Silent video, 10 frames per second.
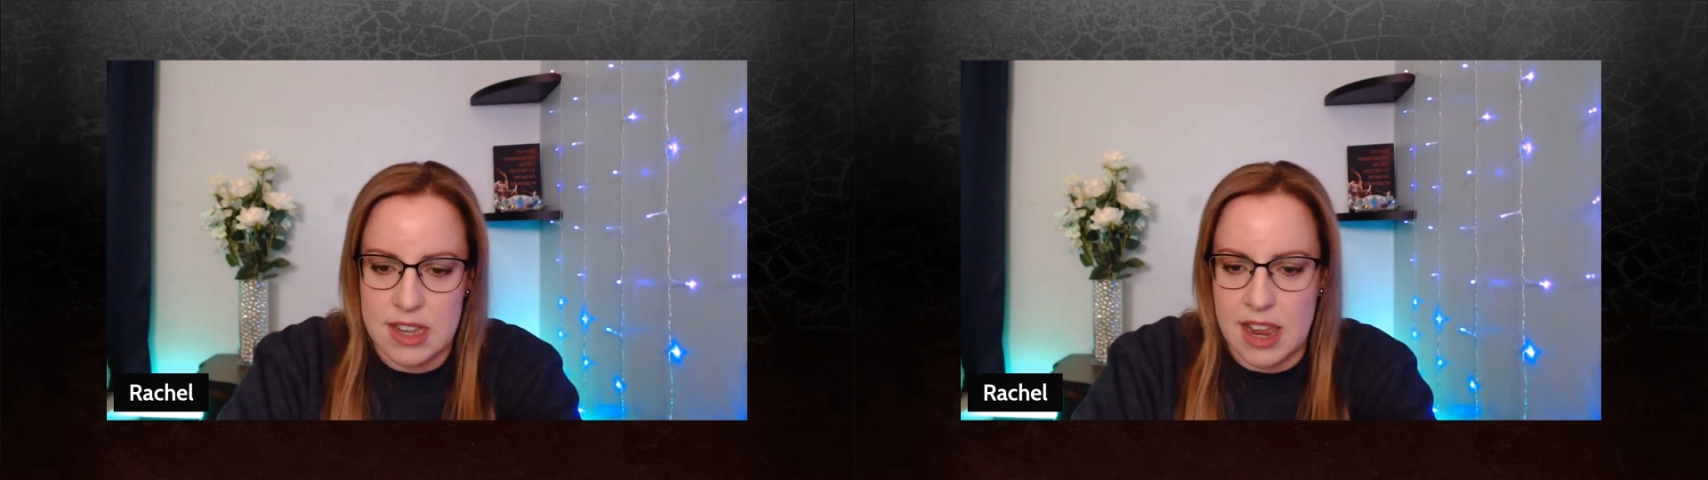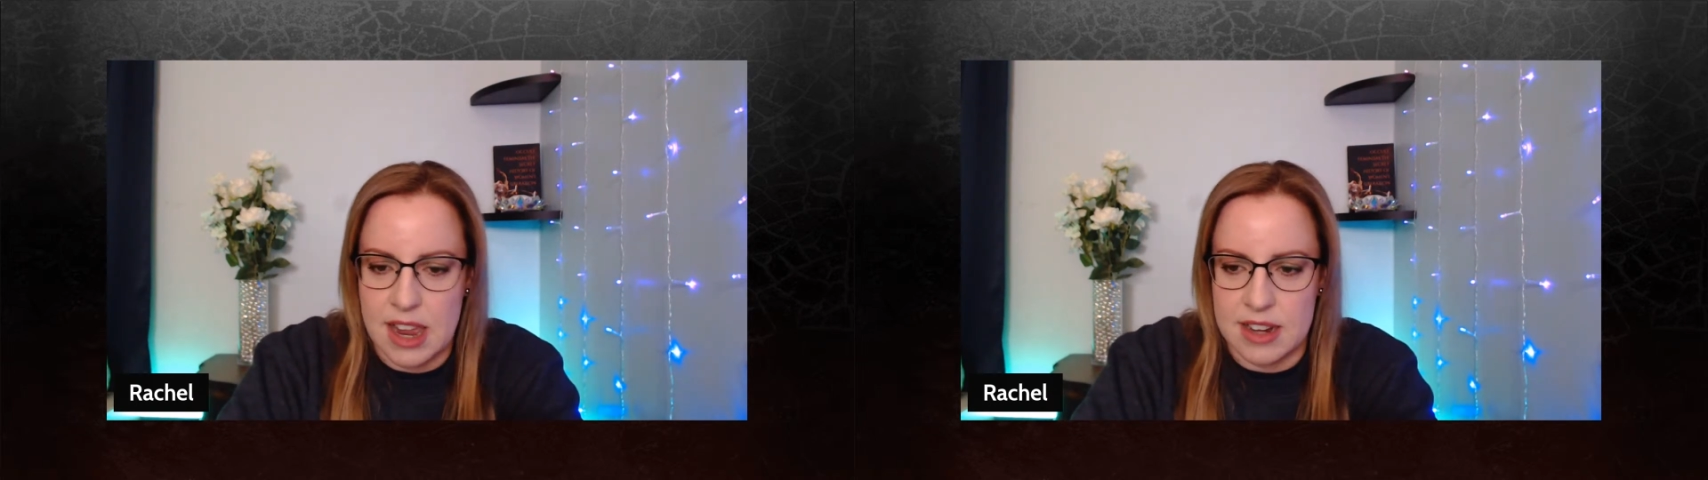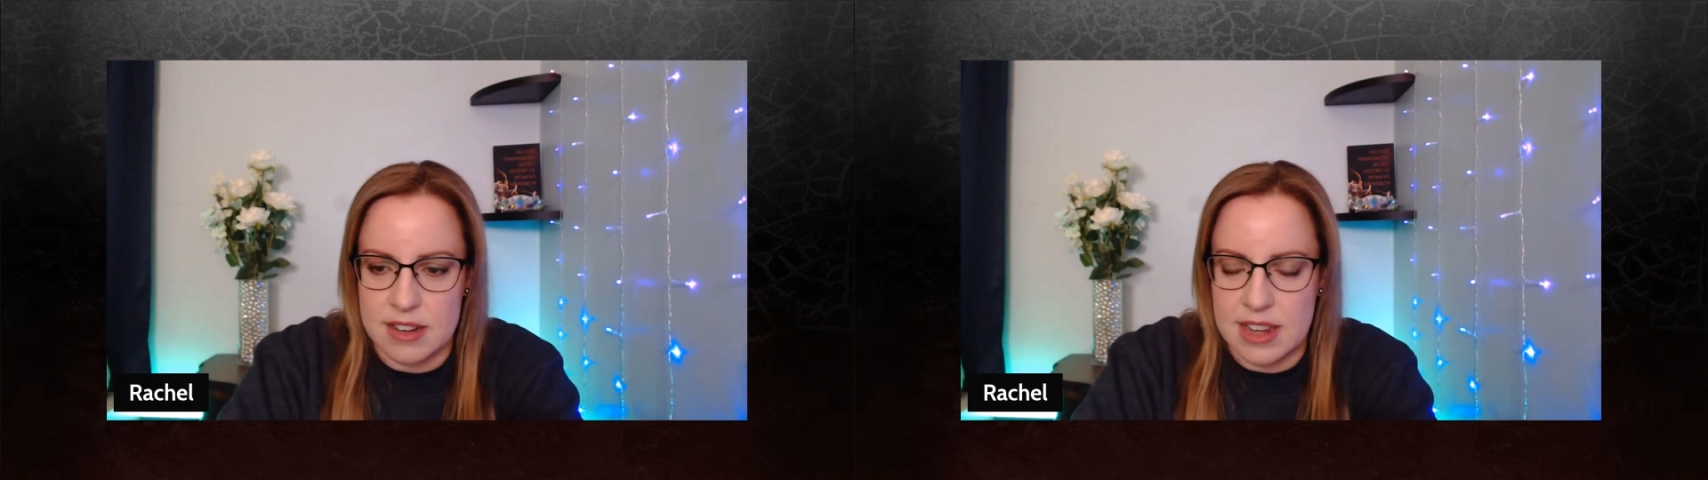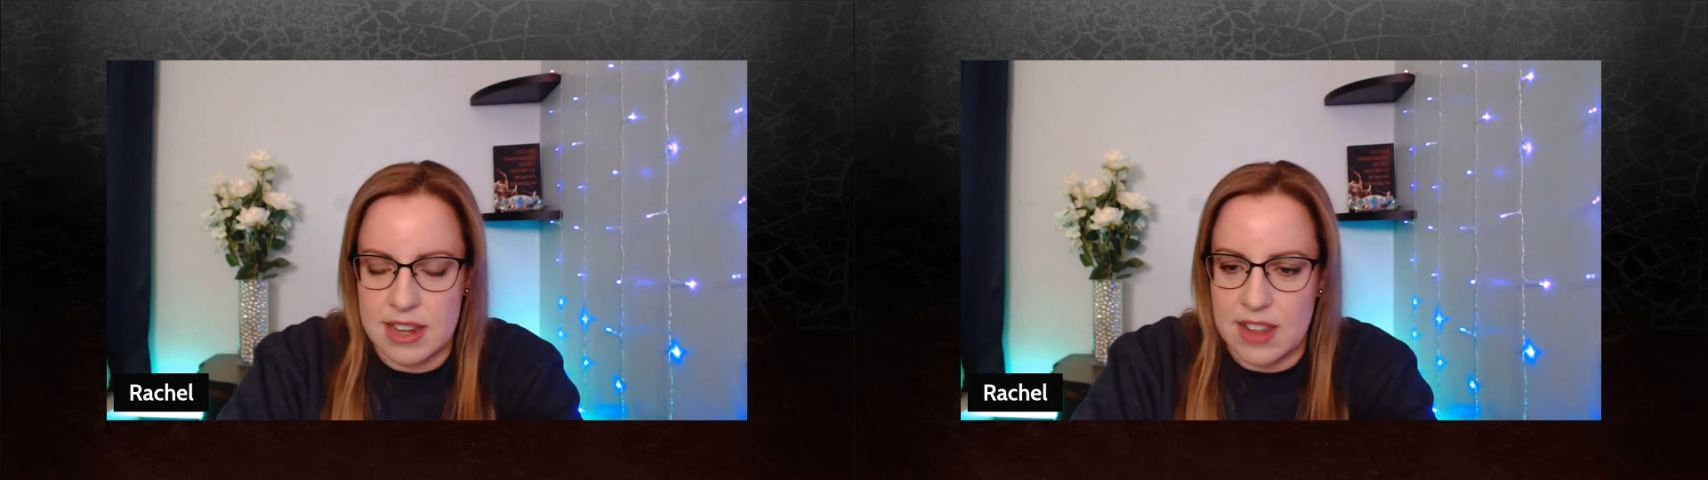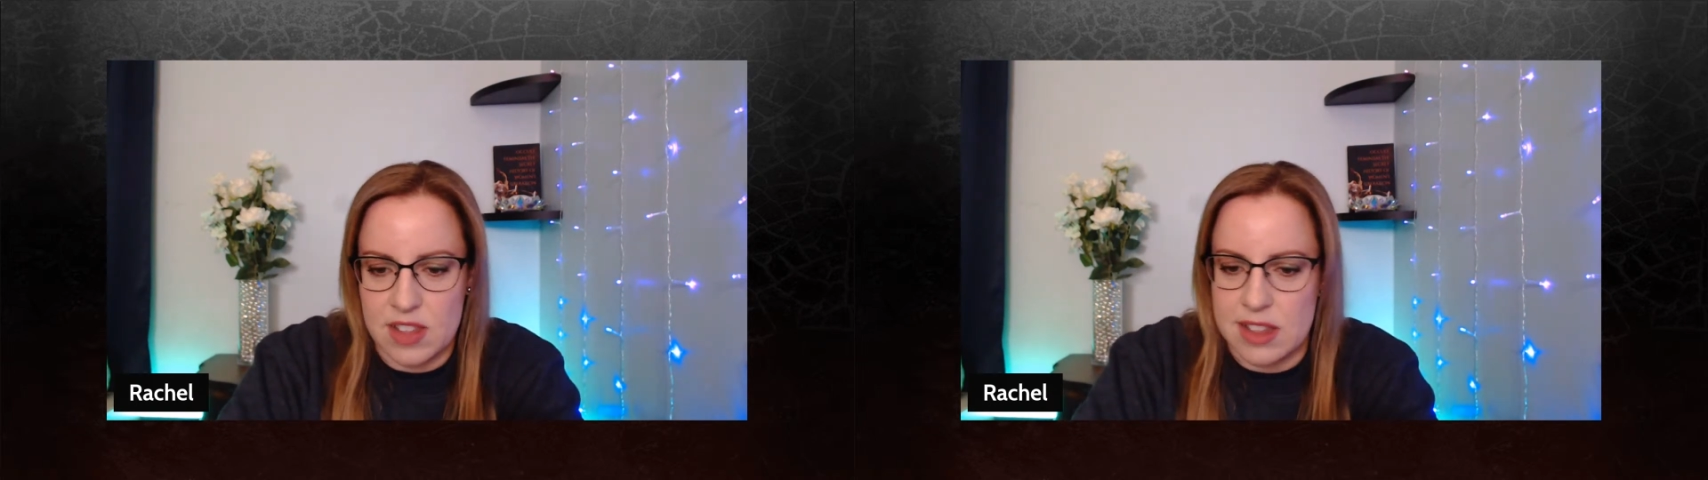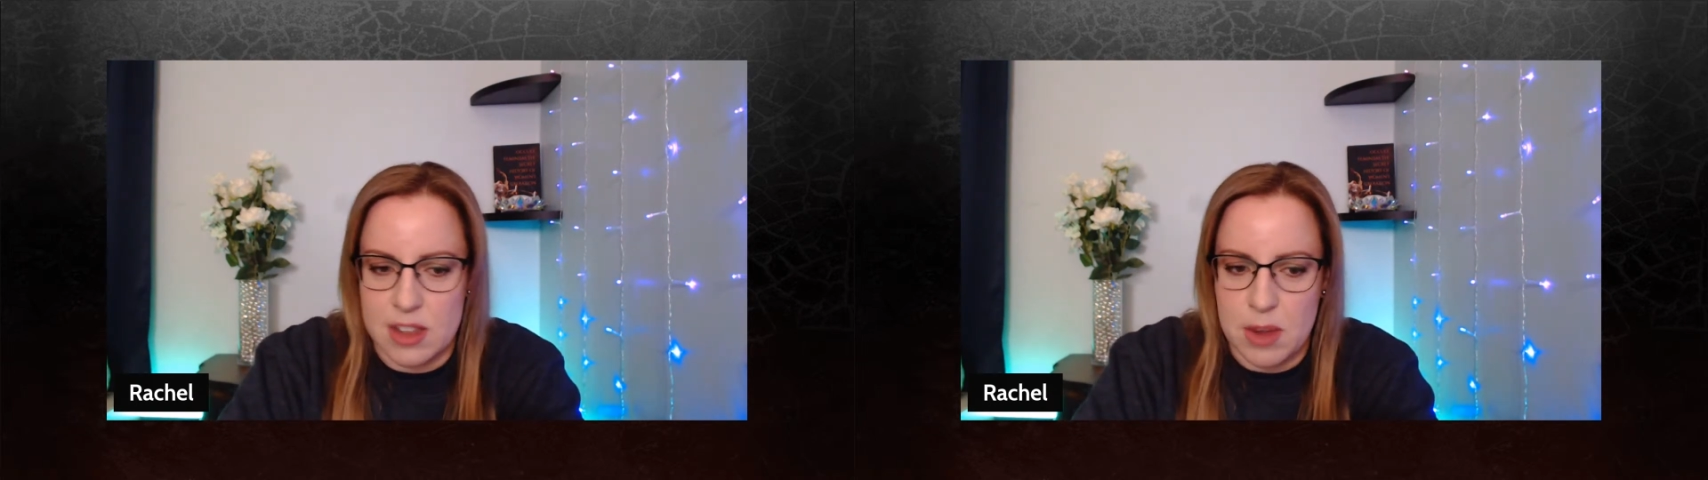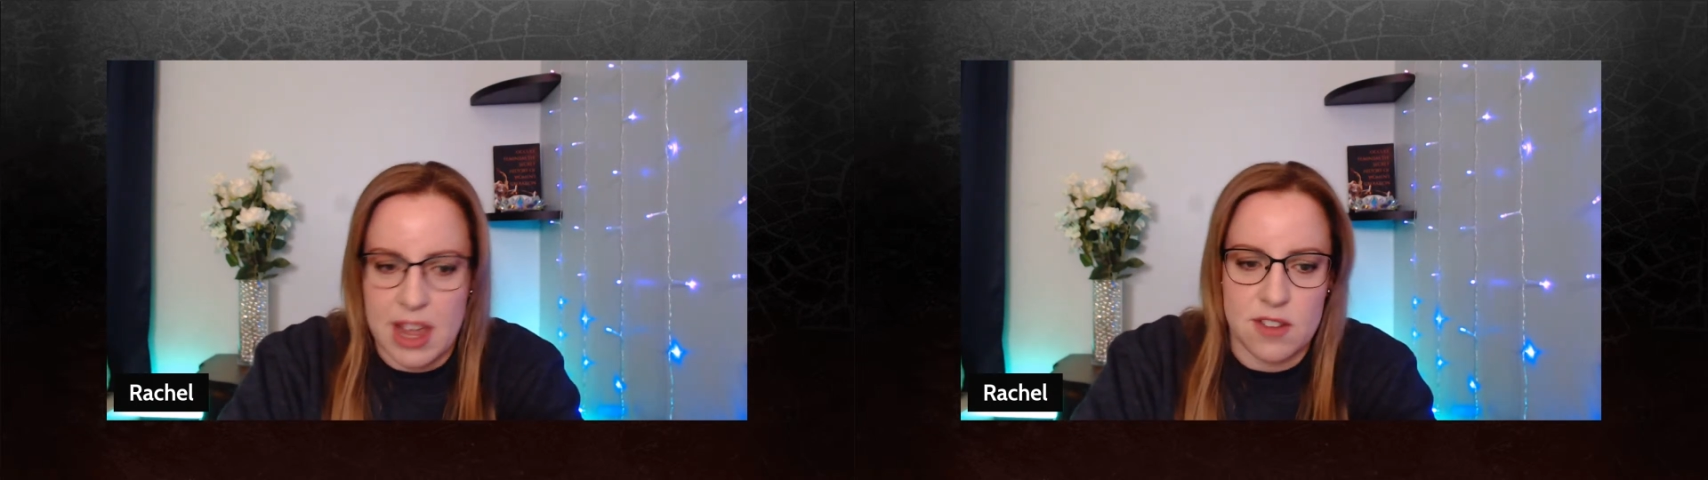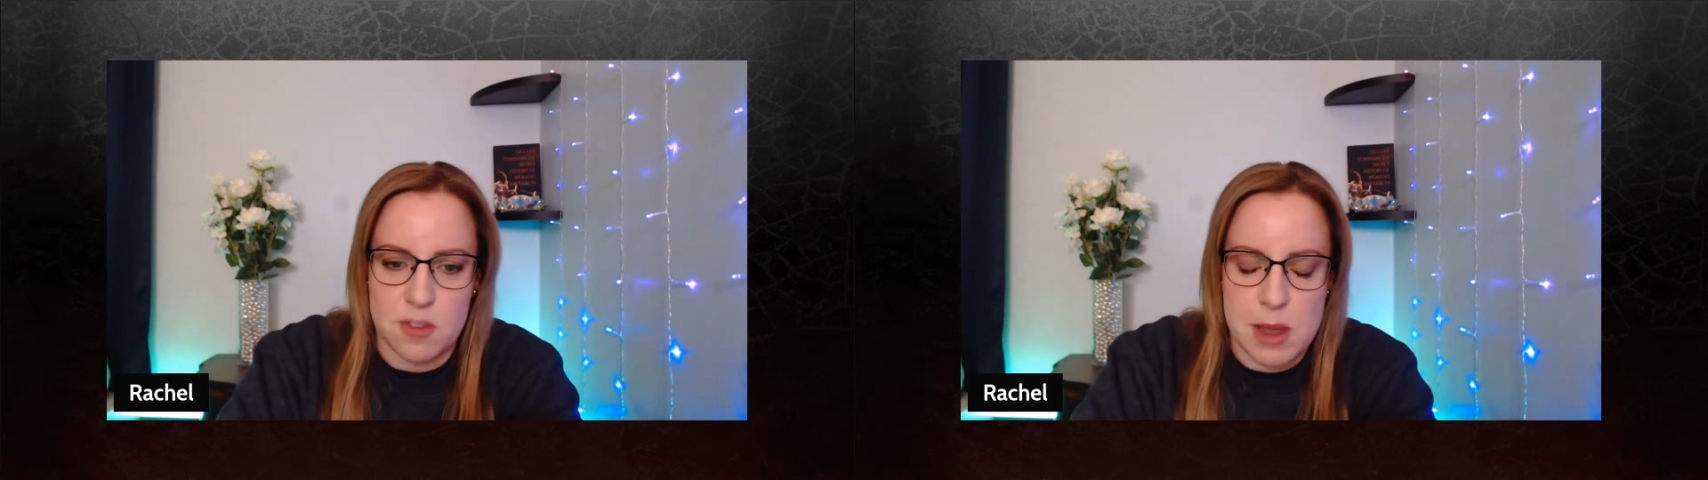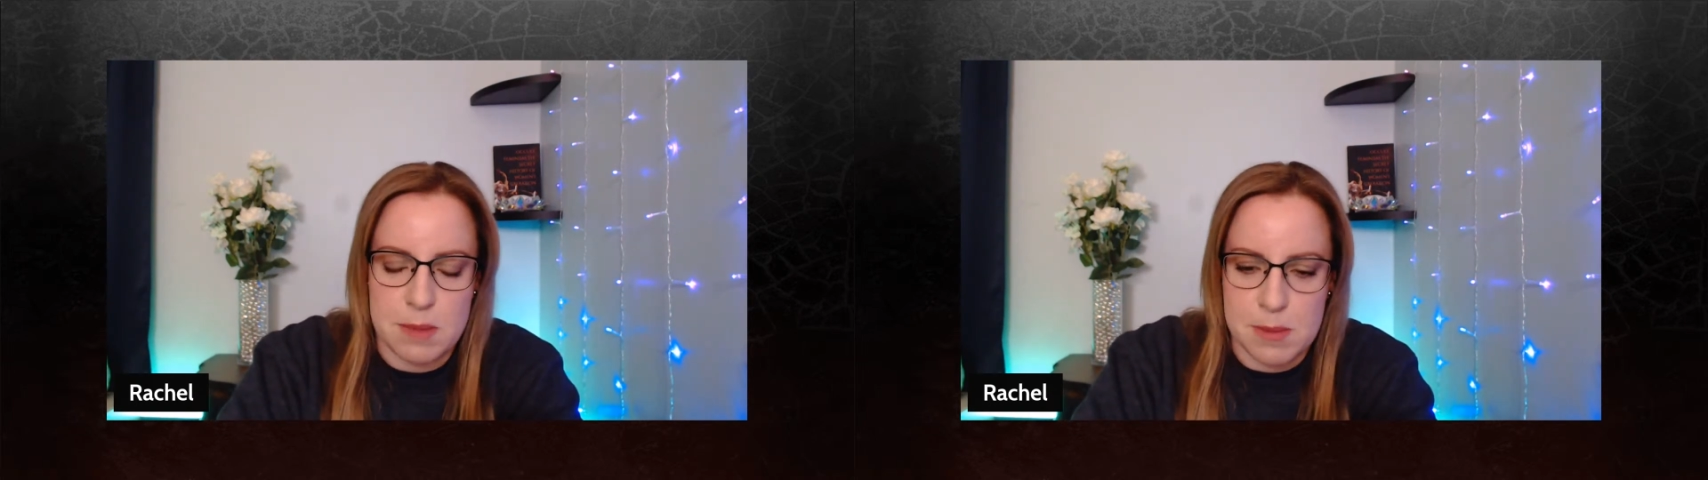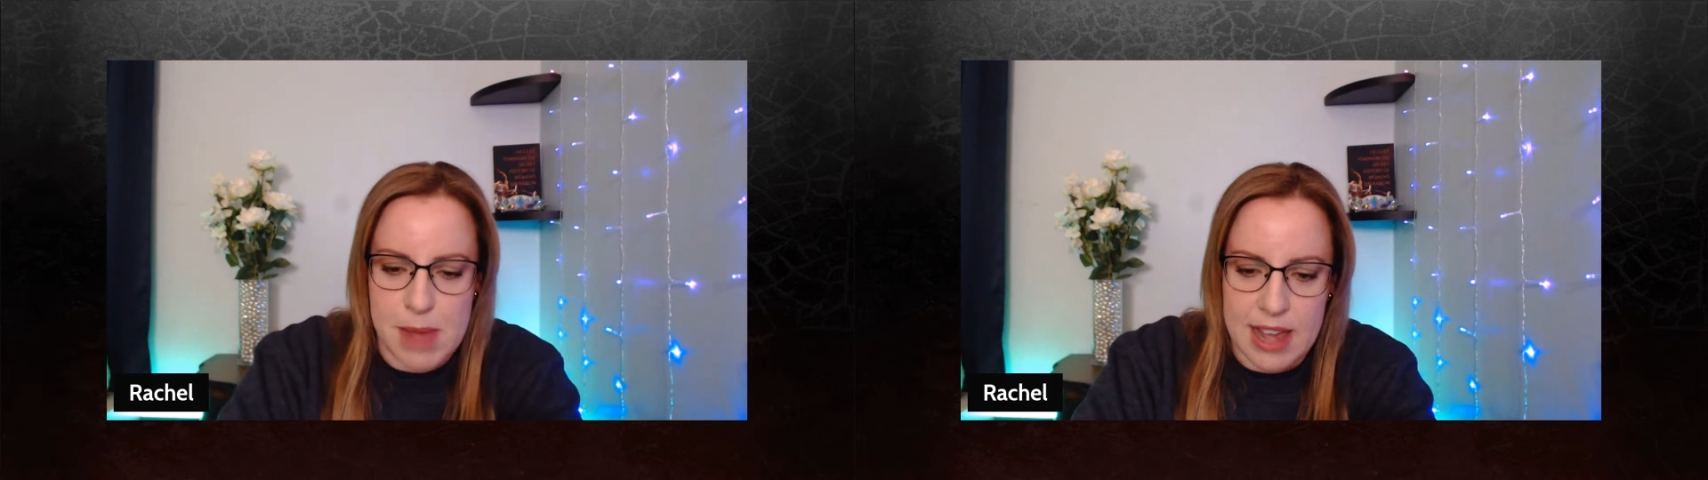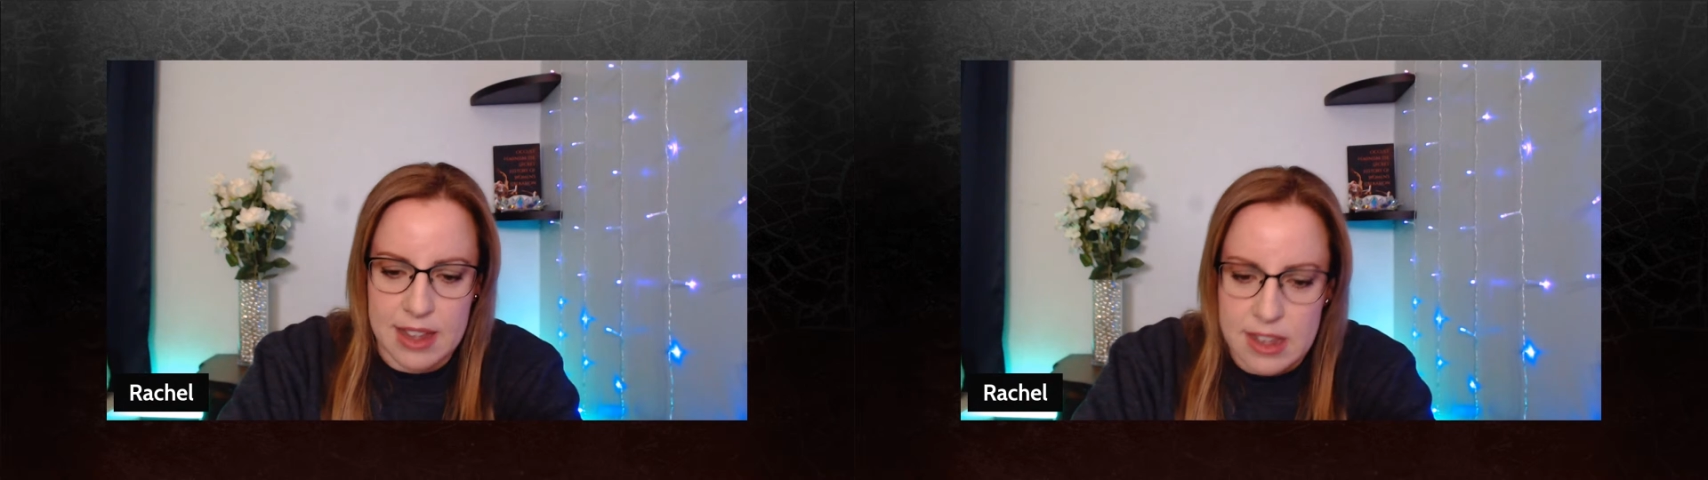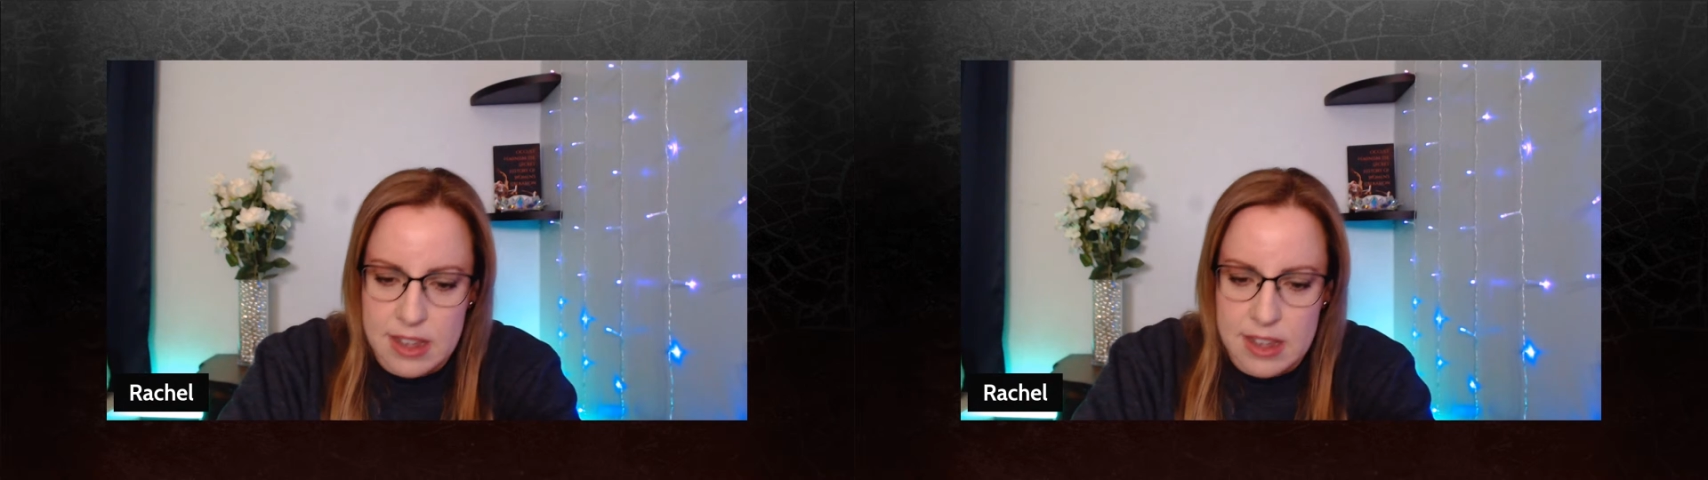and can't think their way out of a paper bag.